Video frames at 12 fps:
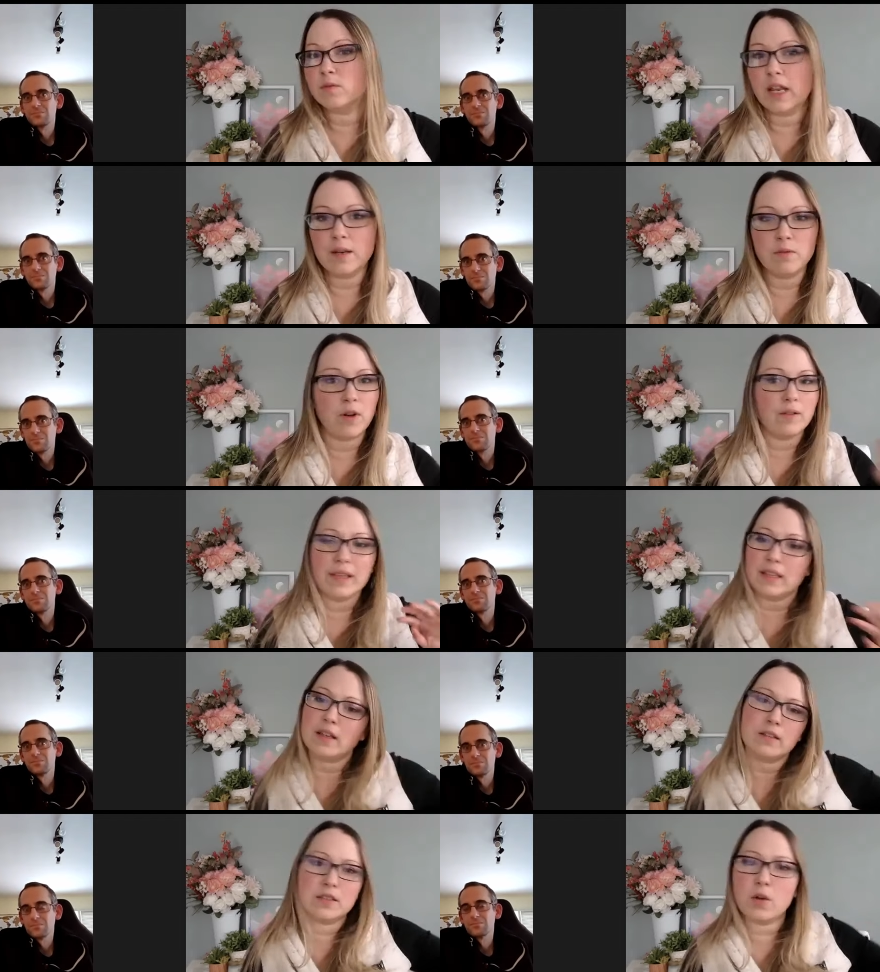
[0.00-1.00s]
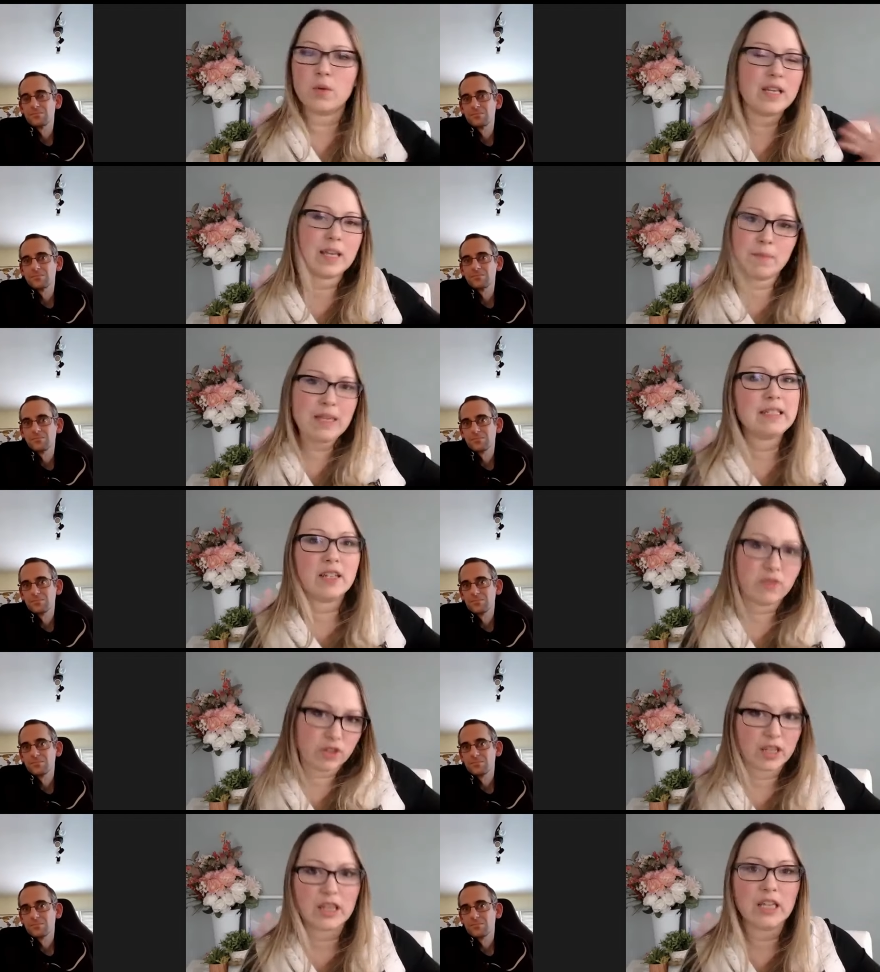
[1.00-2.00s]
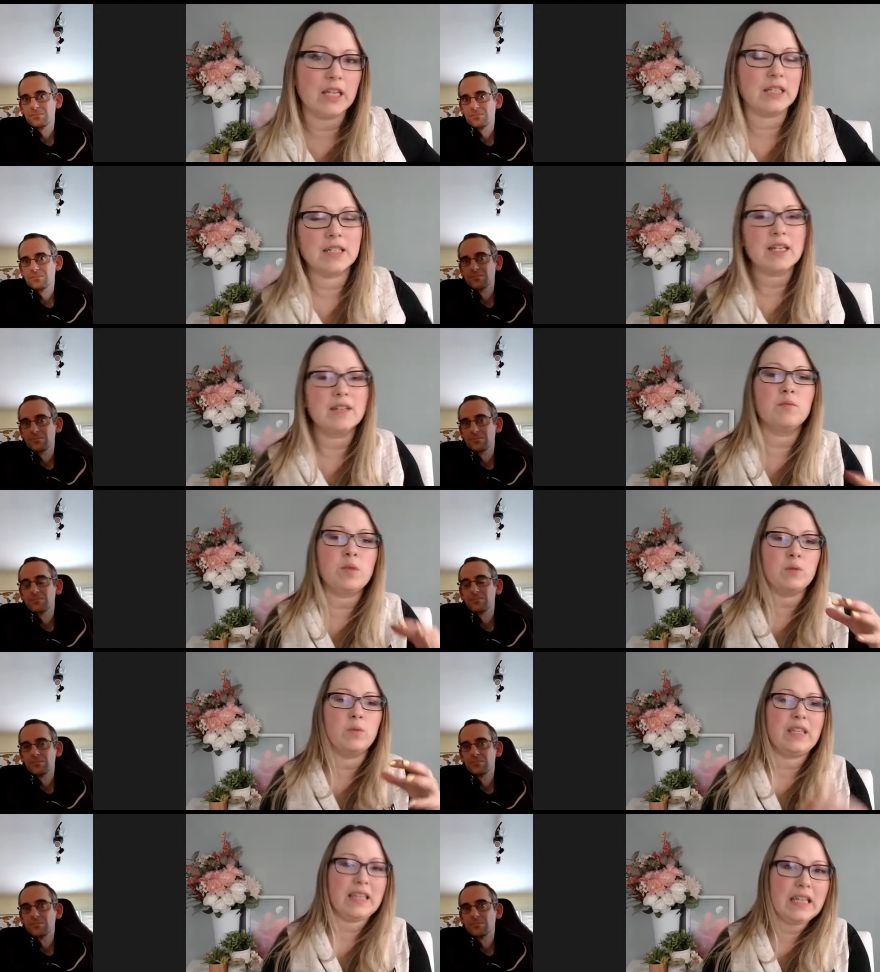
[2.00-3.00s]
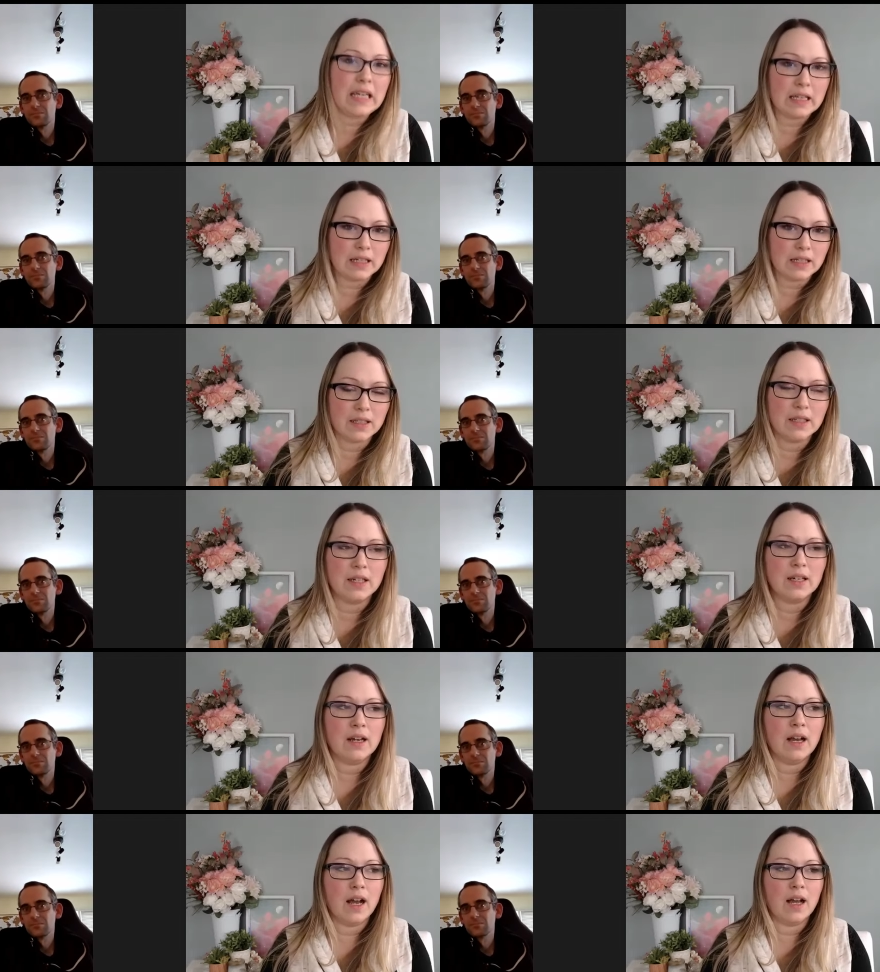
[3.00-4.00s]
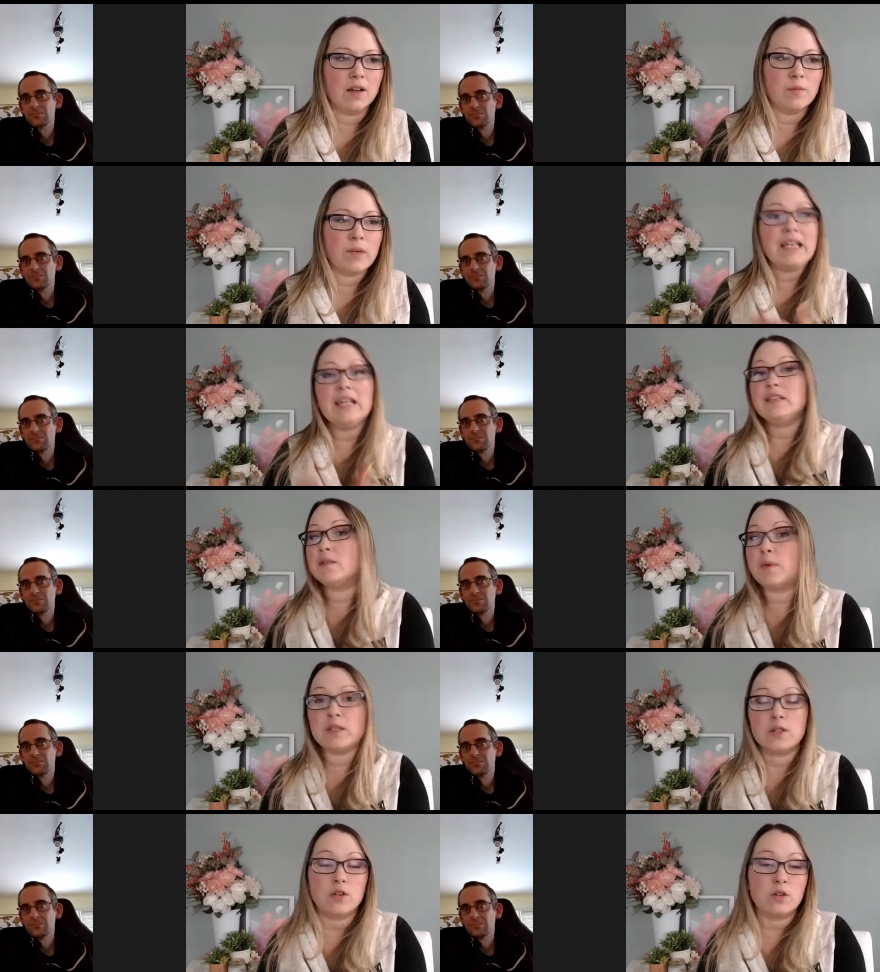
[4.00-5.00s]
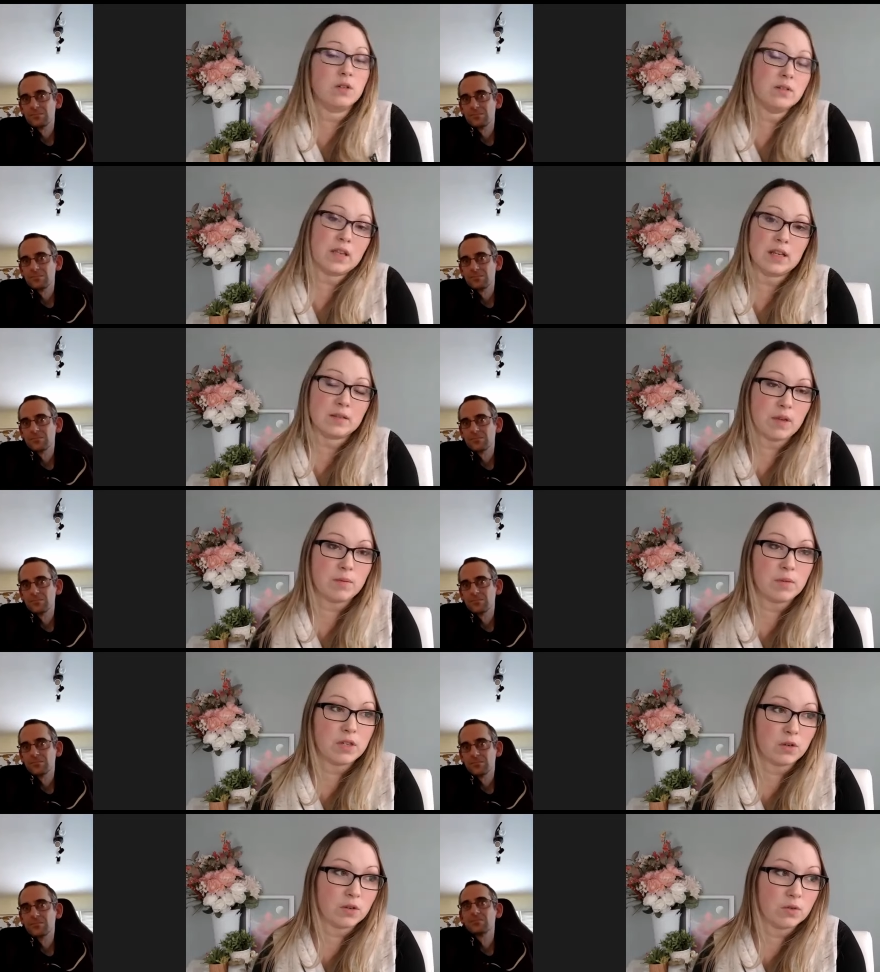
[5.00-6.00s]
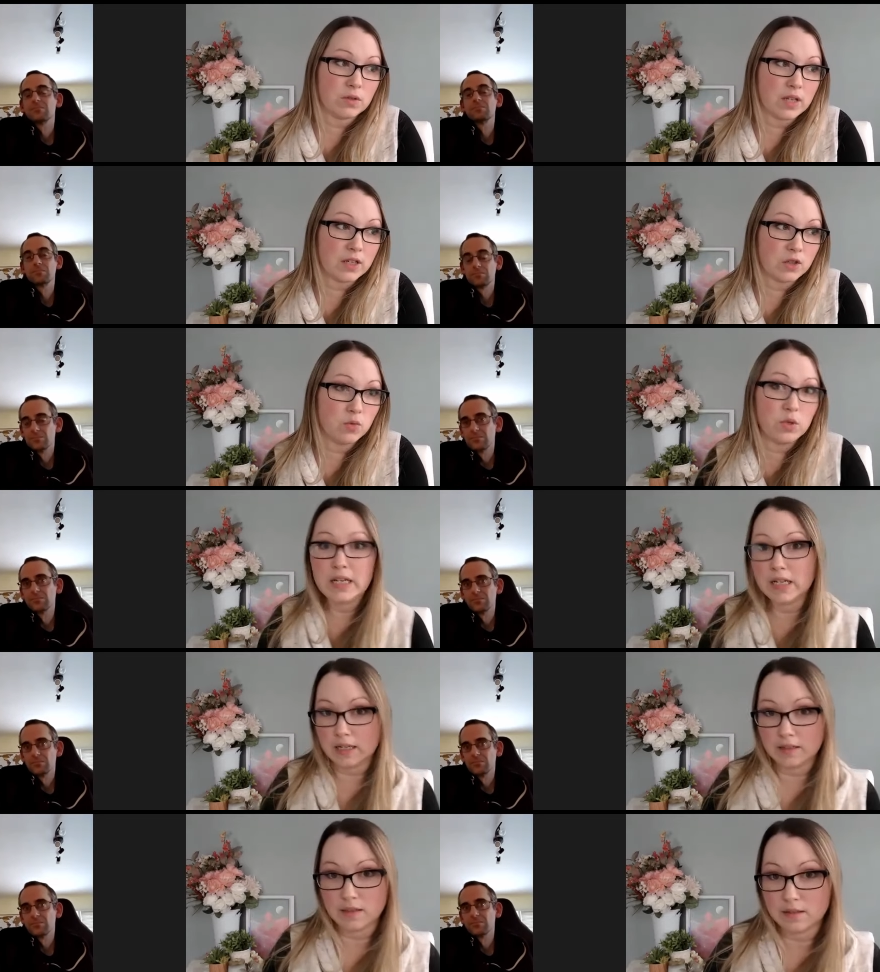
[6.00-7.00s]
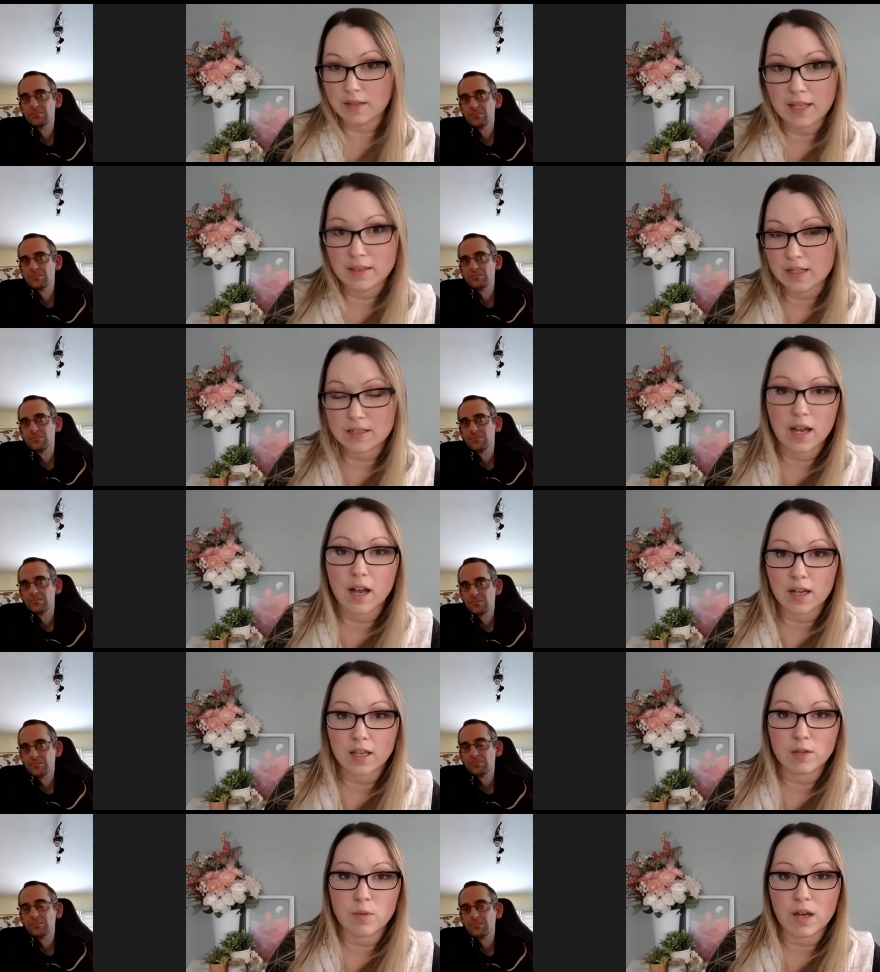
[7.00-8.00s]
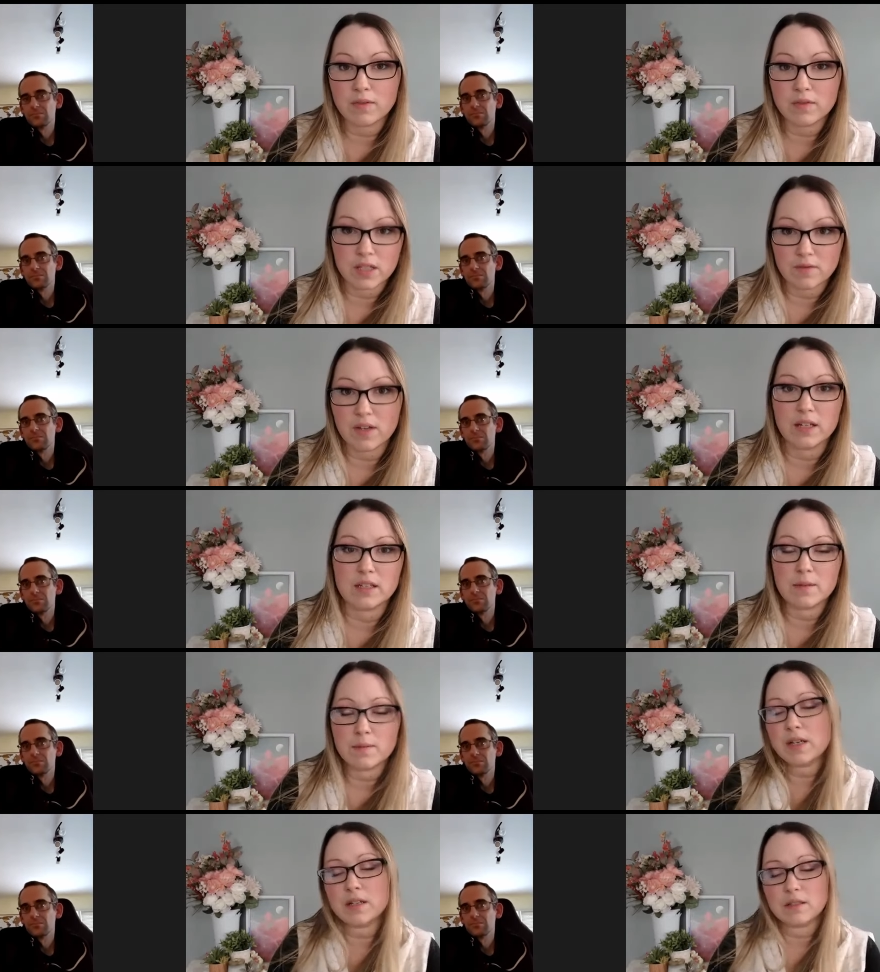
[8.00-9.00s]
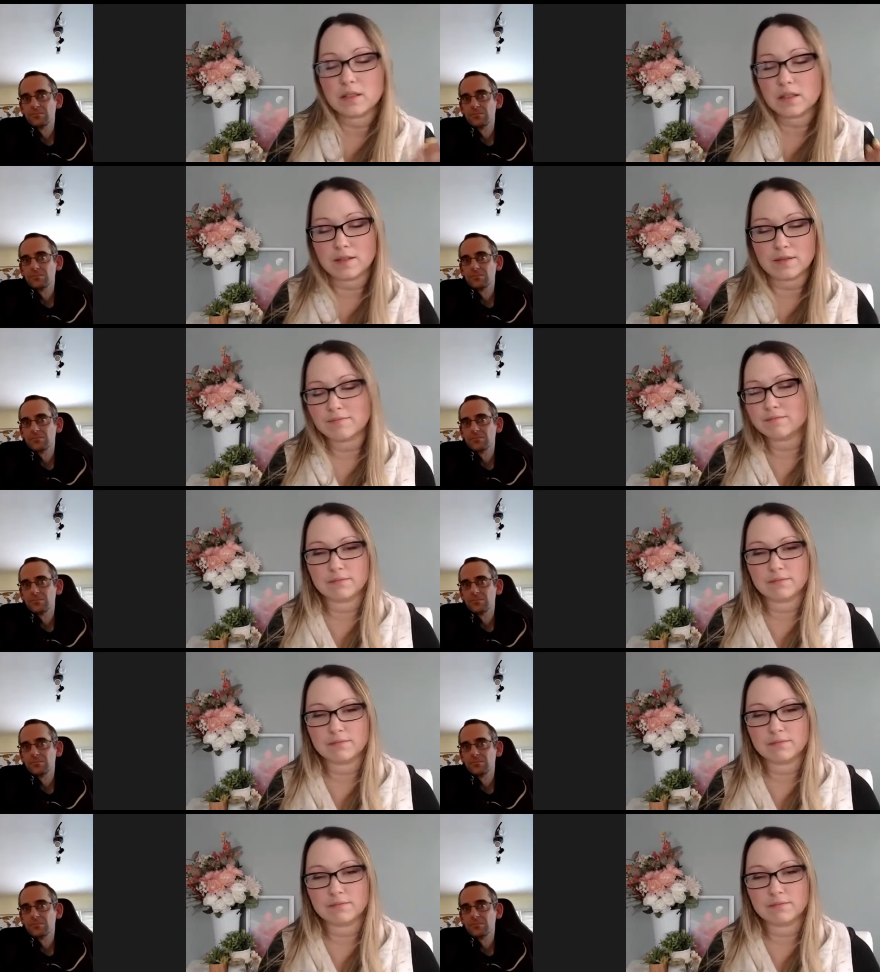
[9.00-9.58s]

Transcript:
Speaker 1: name graph. Like that, so it can be a different thing. It doesn't have to be within. Um, but again, it depends on your use case. Maybe your use case you need it at that time of the event. I mean, it's it.